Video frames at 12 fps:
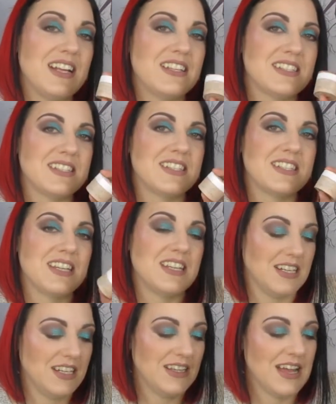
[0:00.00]
instant
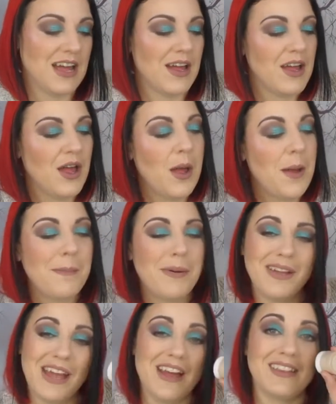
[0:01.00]
tint in there.
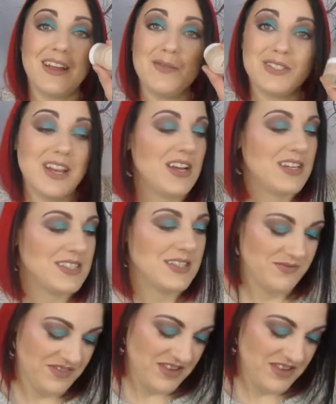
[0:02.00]
But yeah, that was nice.